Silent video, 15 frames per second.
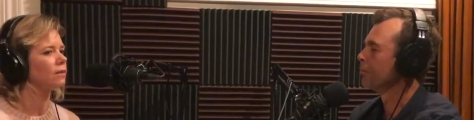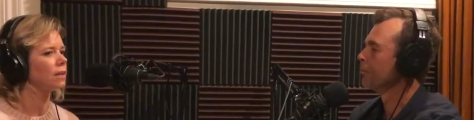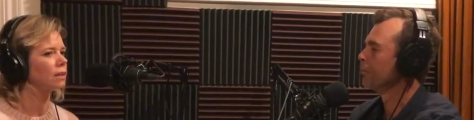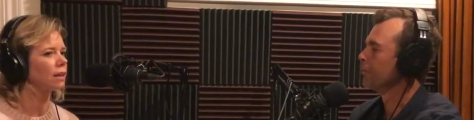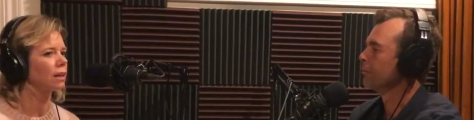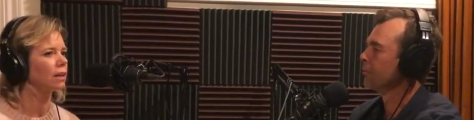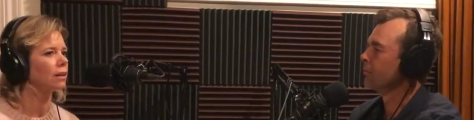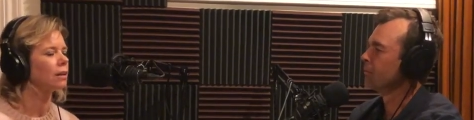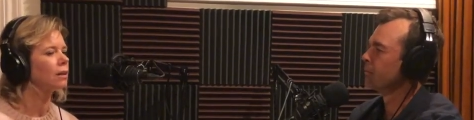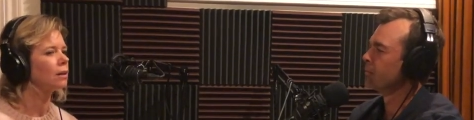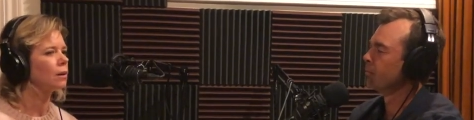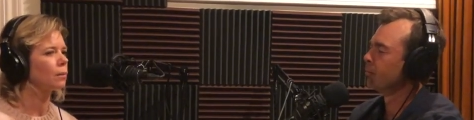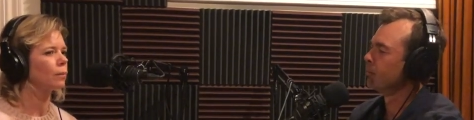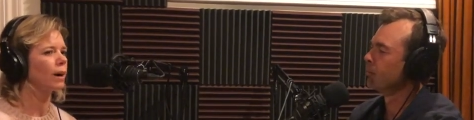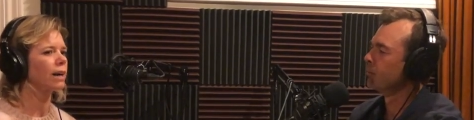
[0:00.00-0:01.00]
Speaker 1: of these other
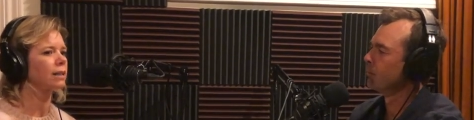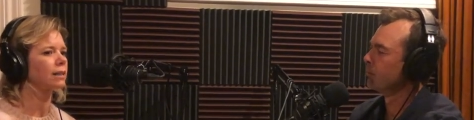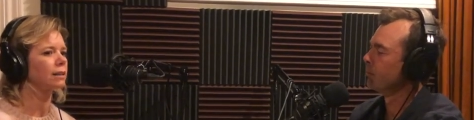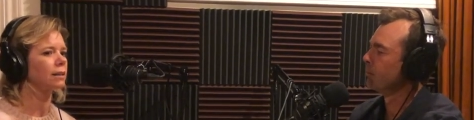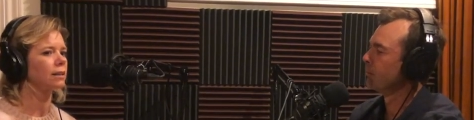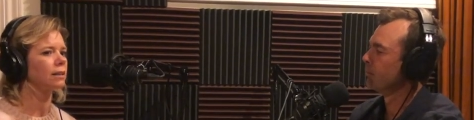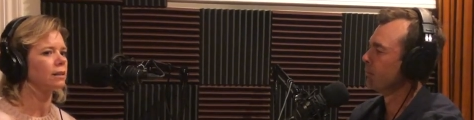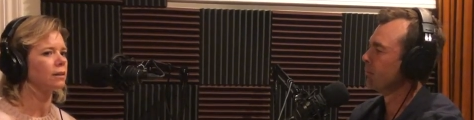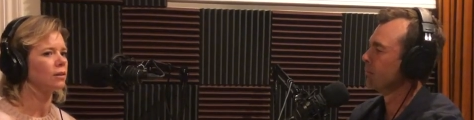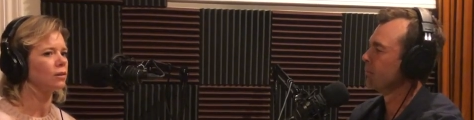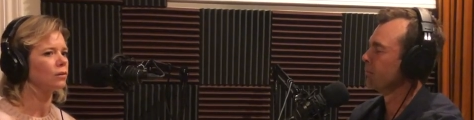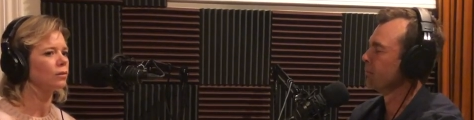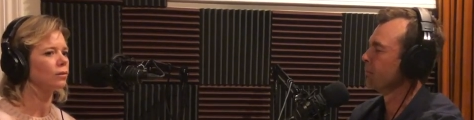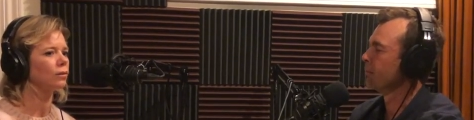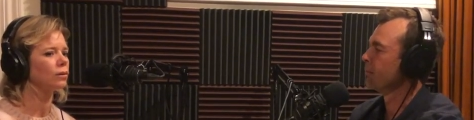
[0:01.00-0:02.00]
practices and
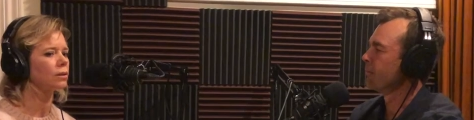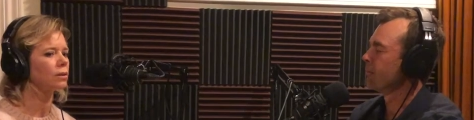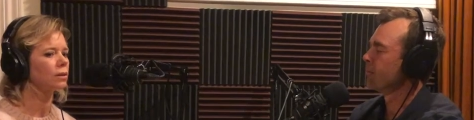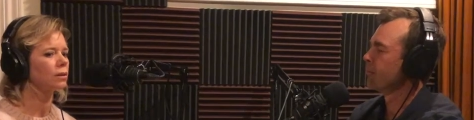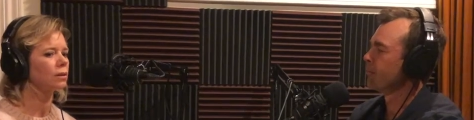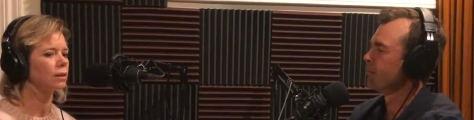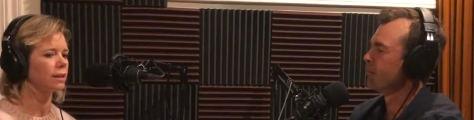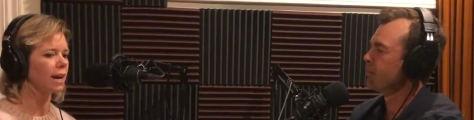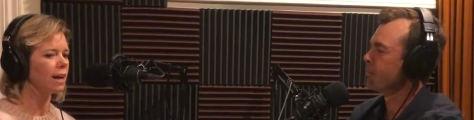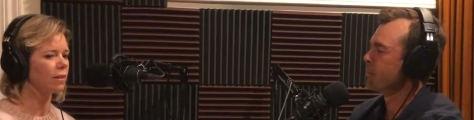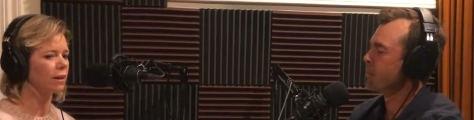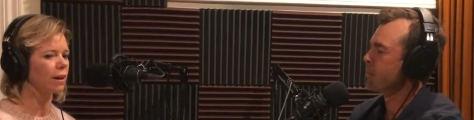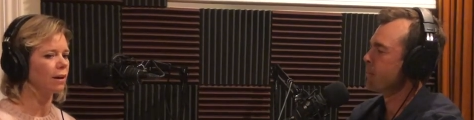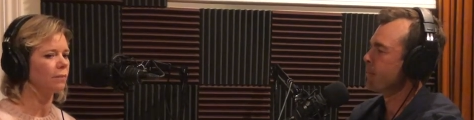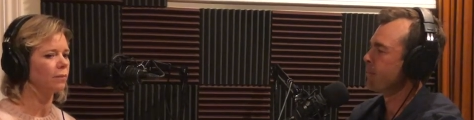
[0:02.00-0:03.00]
tools to get
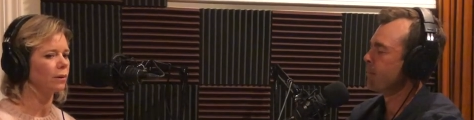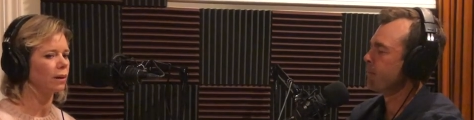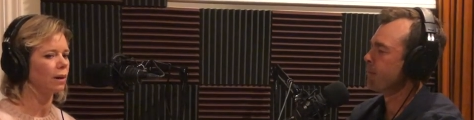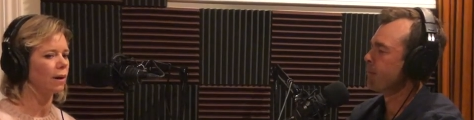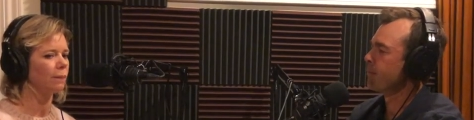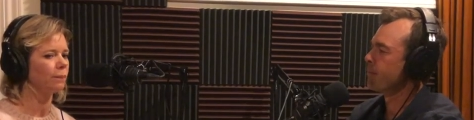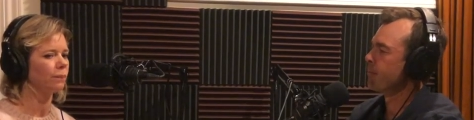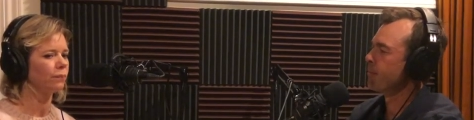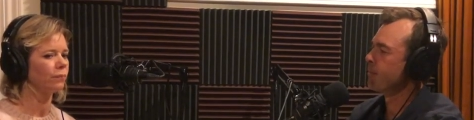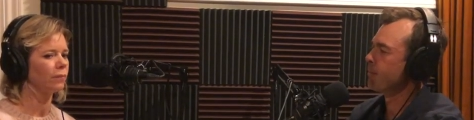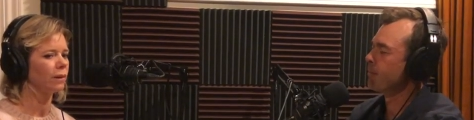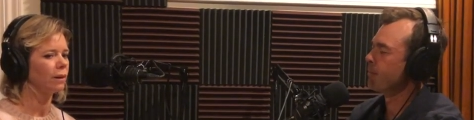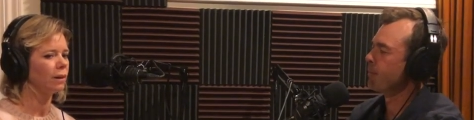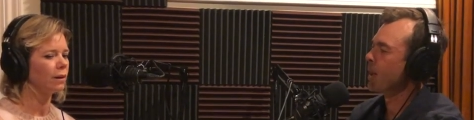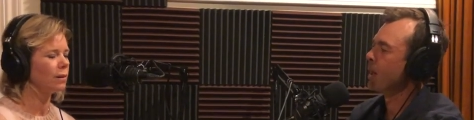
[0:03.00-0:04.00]
there but um
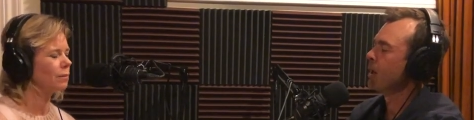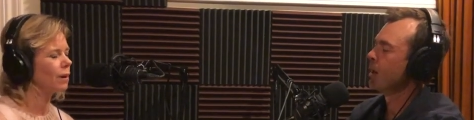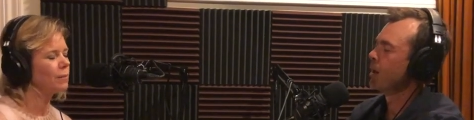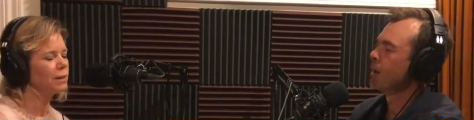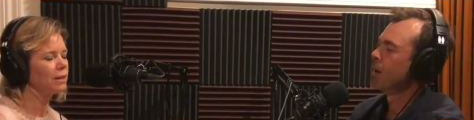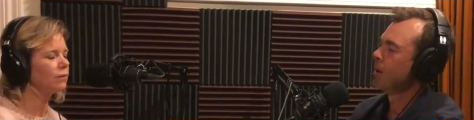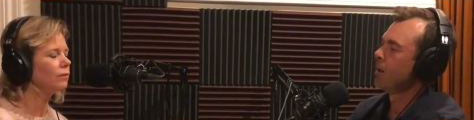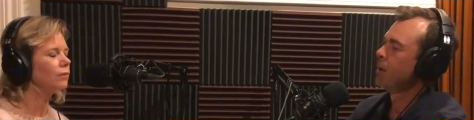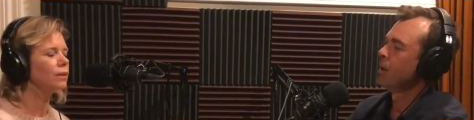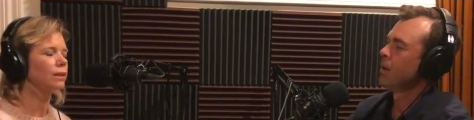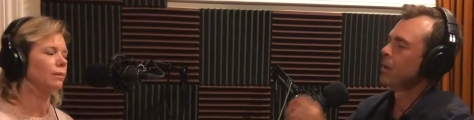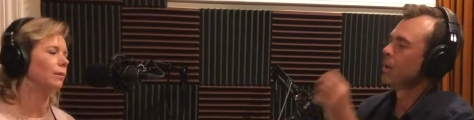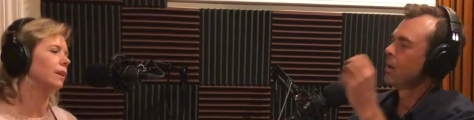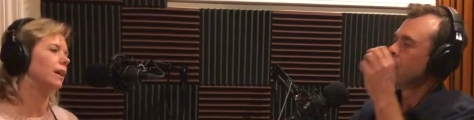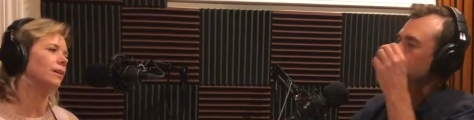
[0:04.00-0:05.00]
it might be different for
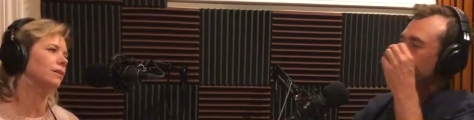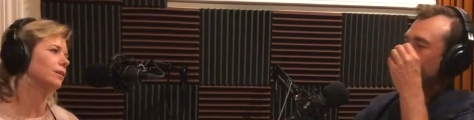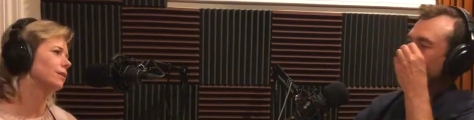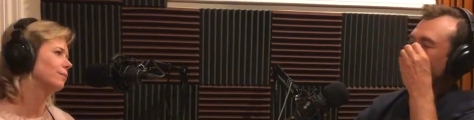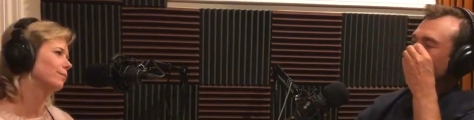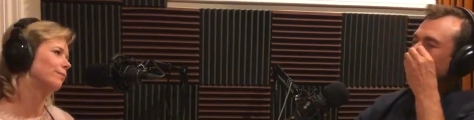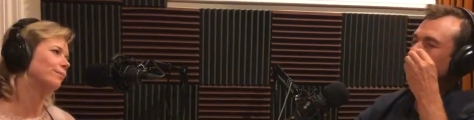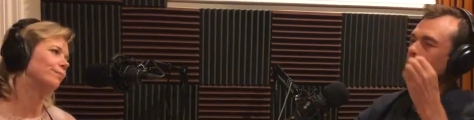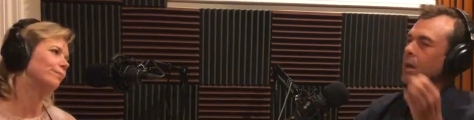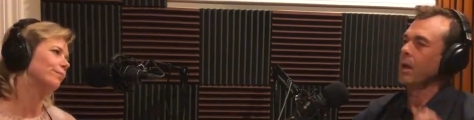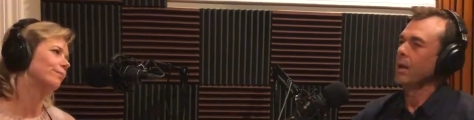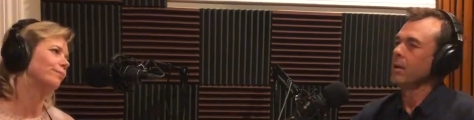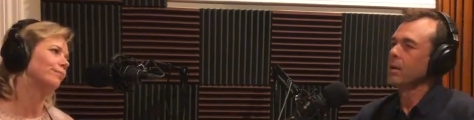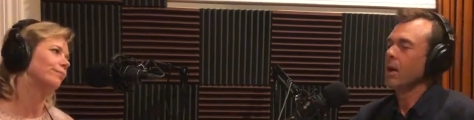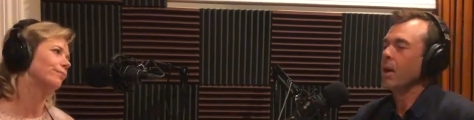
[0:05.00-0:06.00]
someone else
Speaker 2: yeah
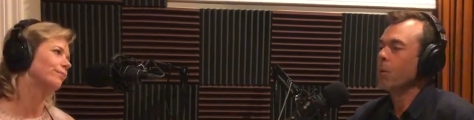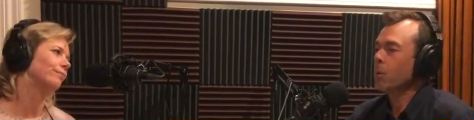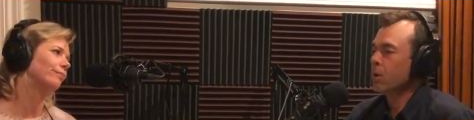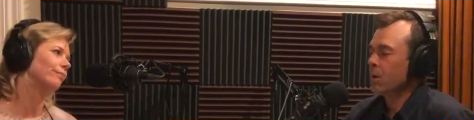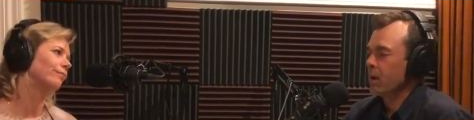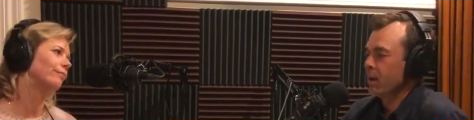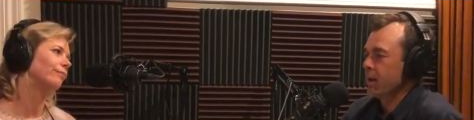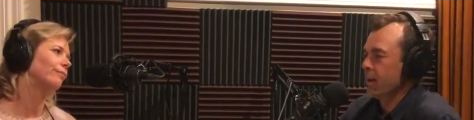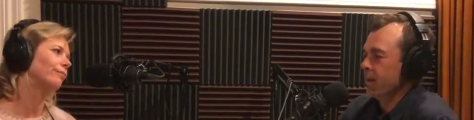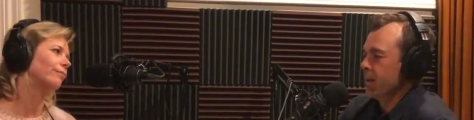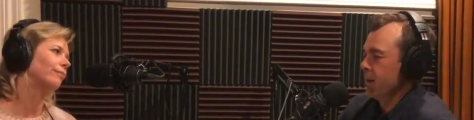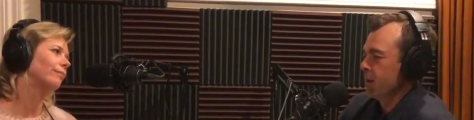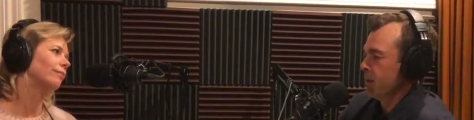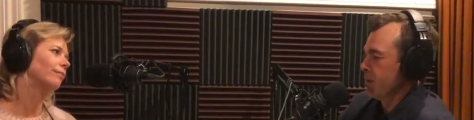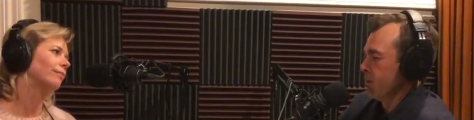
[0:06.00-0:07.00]
i will and i
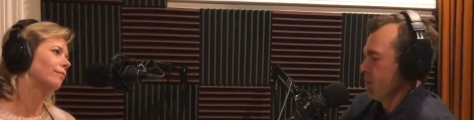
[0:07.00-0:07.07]
think